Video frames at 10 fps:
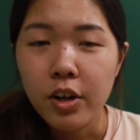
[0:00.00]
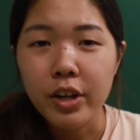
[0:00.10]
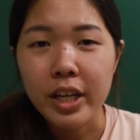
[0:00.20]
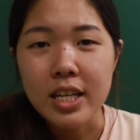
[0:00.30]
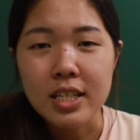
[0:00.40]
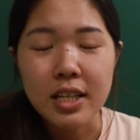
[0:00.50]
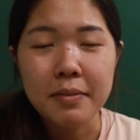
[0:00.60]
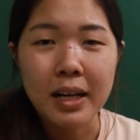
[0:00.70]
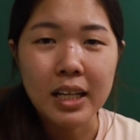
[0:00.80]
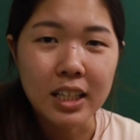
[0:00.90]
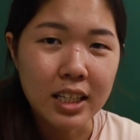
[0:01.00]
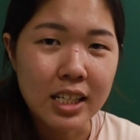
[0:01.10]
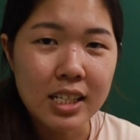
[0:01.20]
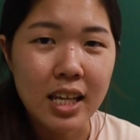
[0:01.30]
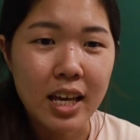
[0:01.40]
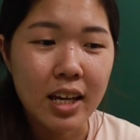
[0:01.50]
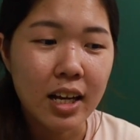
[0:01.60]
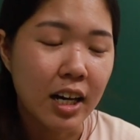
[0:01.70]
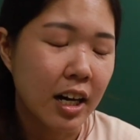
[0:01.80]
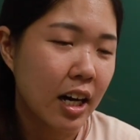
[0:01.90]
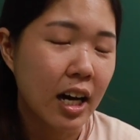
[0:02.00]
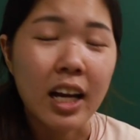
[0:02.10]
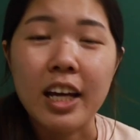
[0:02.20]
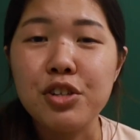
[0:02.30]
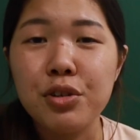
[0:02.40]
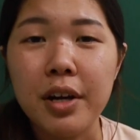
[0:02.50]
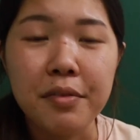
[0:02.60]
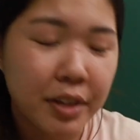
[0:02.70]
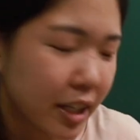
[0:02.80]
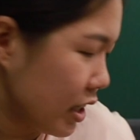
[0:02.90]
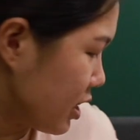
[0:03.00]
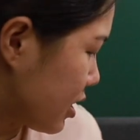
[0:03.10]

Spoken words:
Okay, and some other things that are like traveling